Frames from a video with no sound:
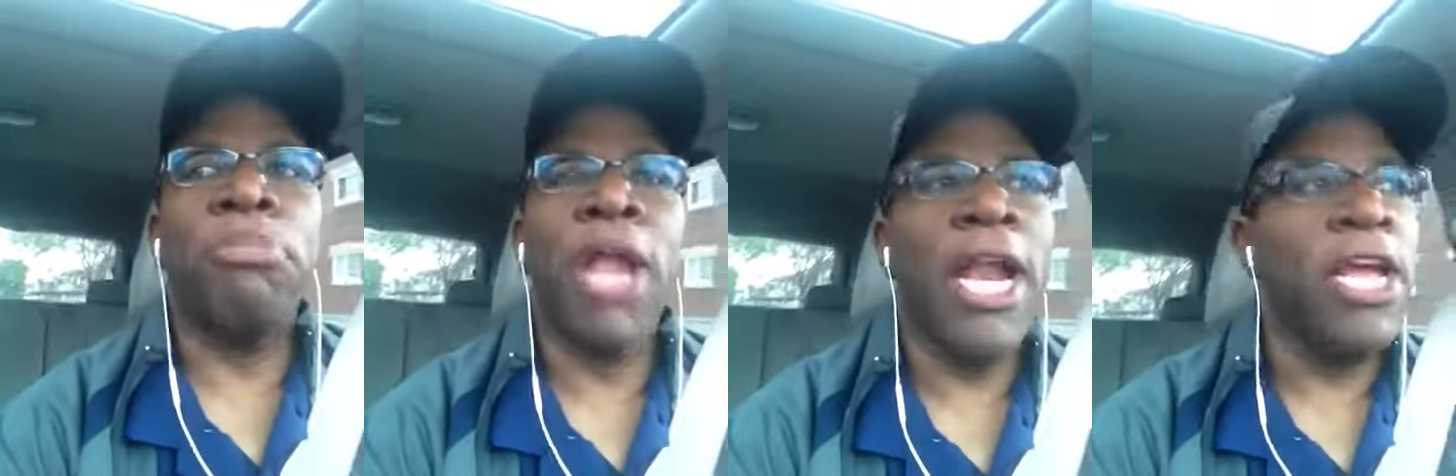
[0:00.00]

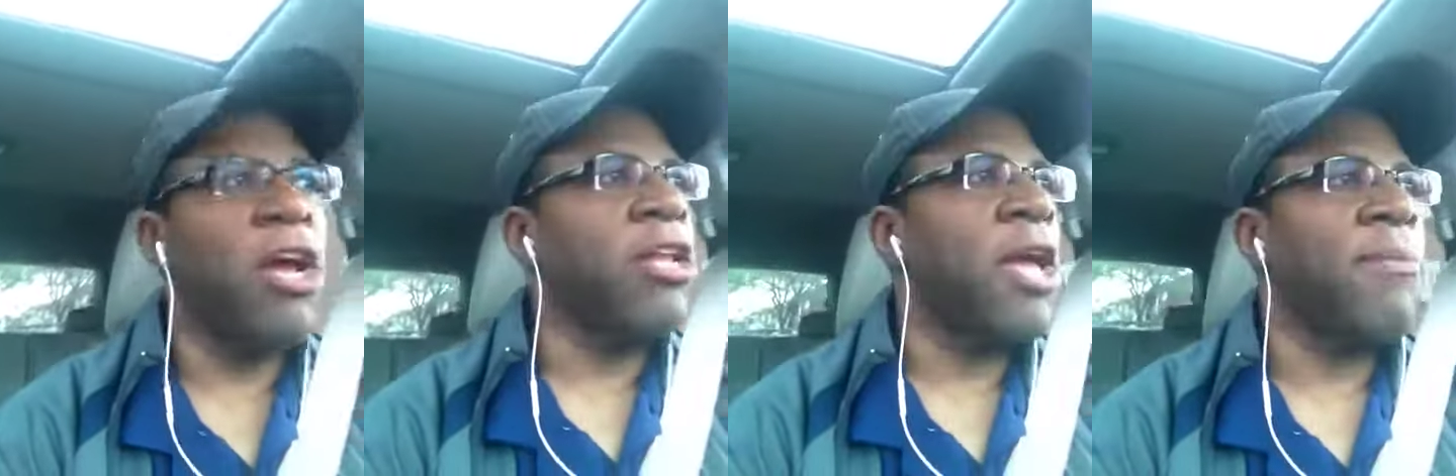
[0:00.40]
planning
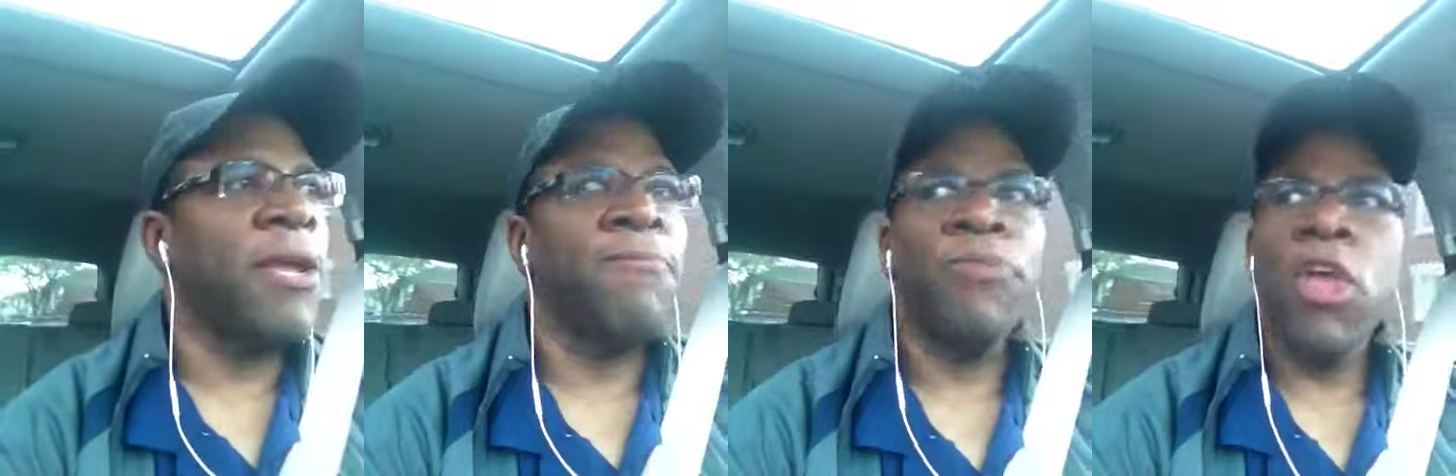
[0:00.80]
on
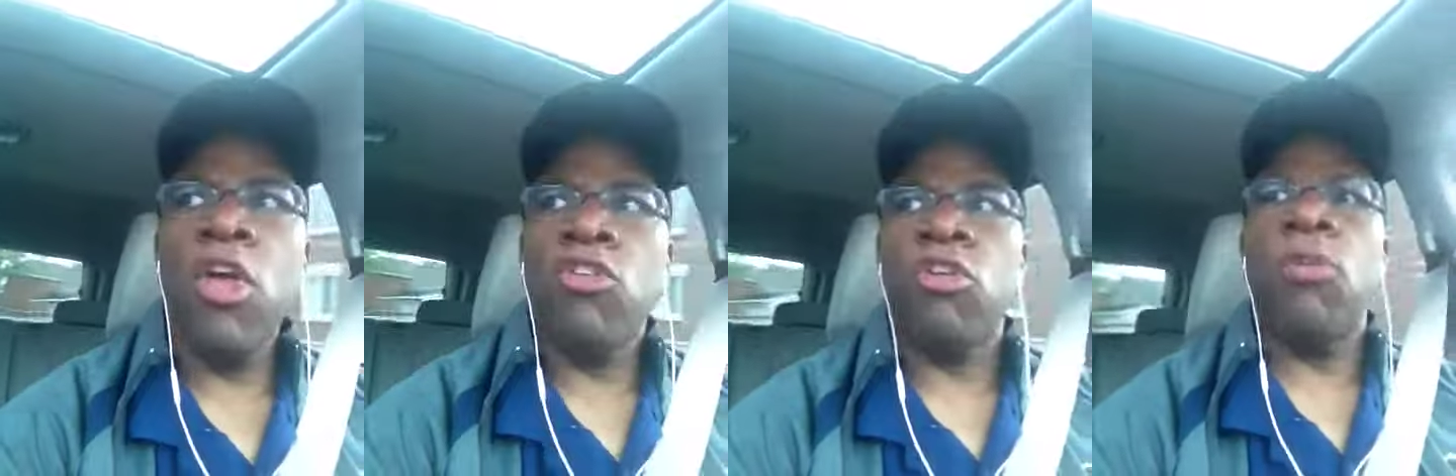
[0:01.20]
coming.
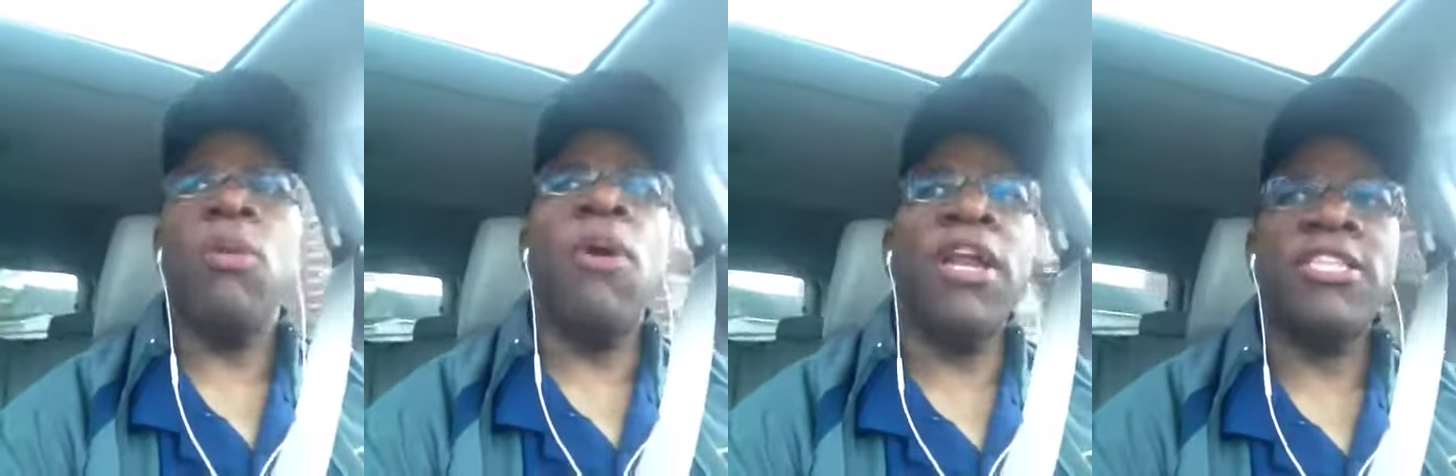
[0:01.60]
So we
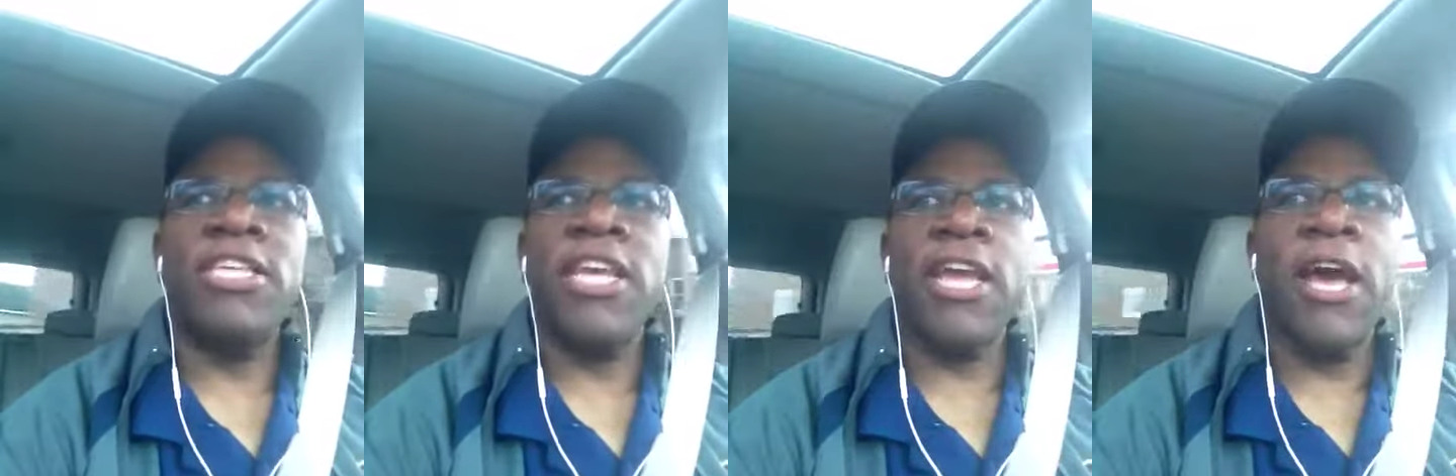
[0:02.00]
want to
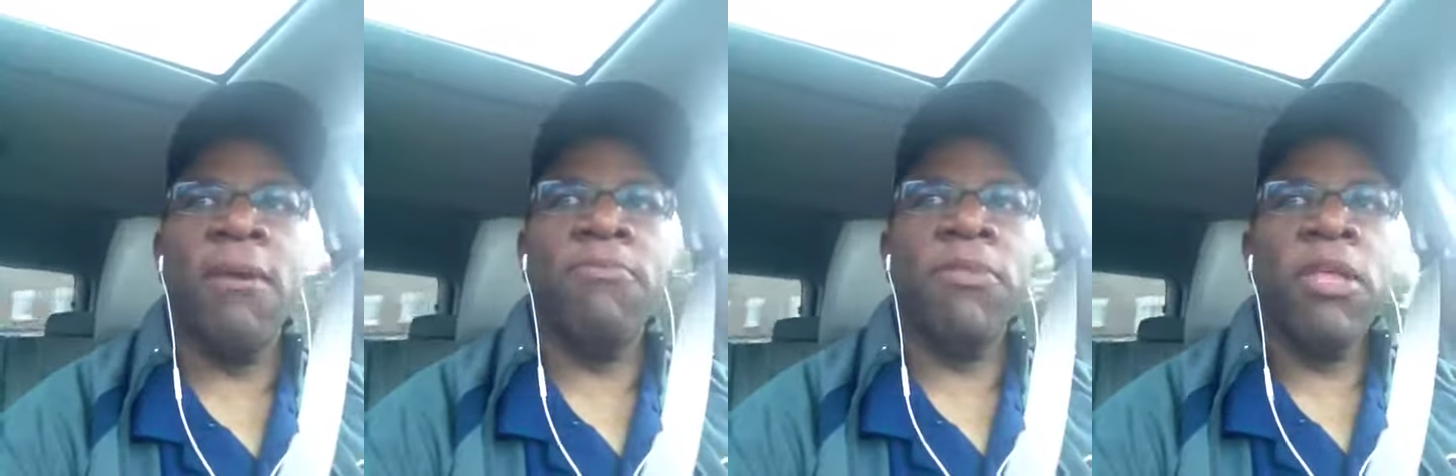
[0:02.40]
see you come.